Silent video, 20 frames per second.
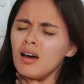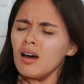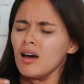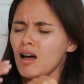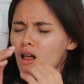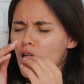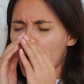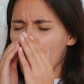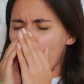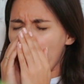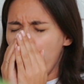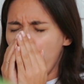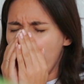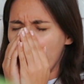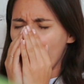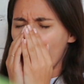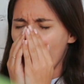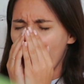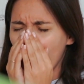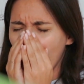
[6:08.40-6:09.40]
They may feel
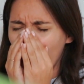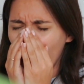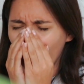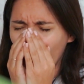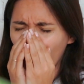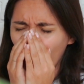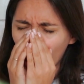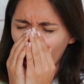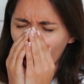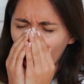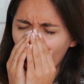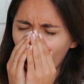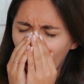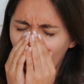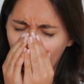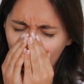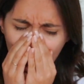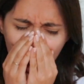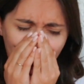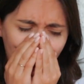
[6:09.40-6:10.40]
like they need to
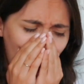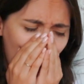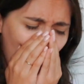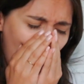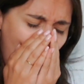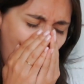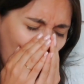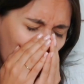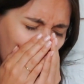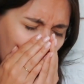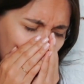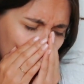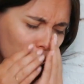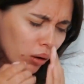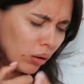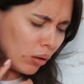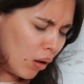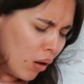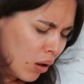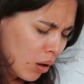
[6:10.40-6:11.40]
repeatedly cough
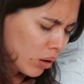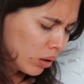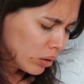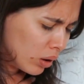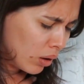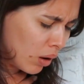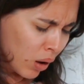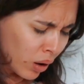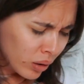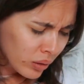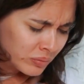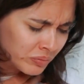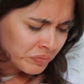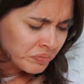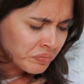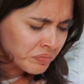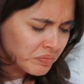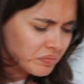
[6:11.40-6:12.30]
or clear their throat.